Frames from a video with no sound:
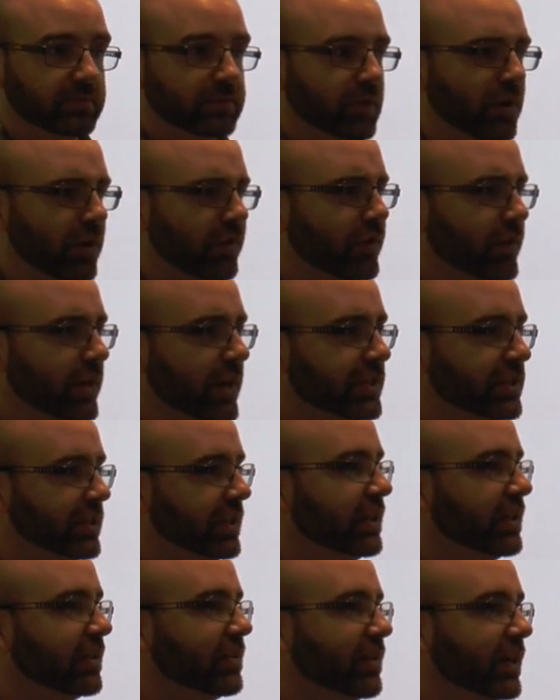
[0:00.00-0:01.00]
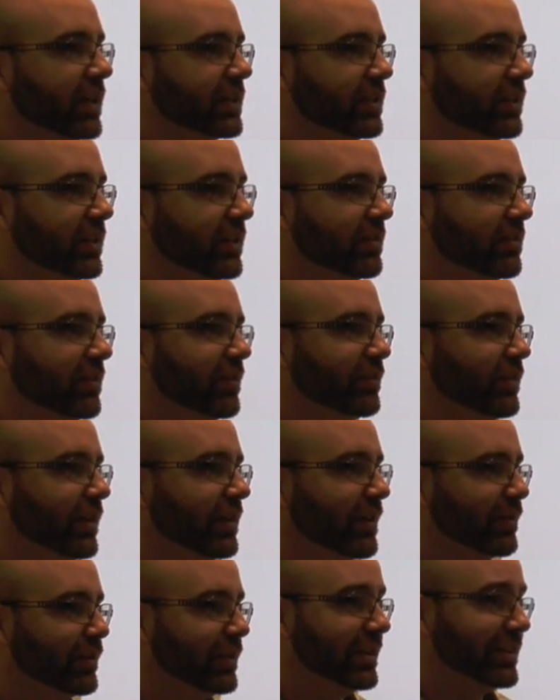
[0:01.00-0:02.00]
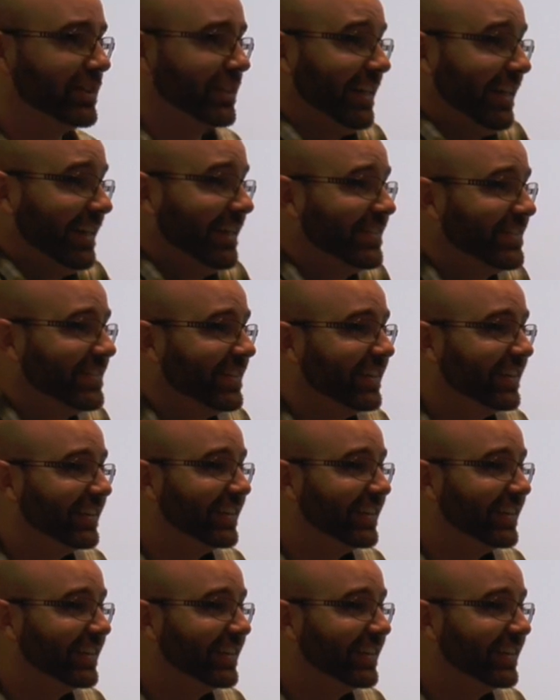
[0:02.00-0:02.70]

Or if you're an engineer, actually. I've done that with engineers.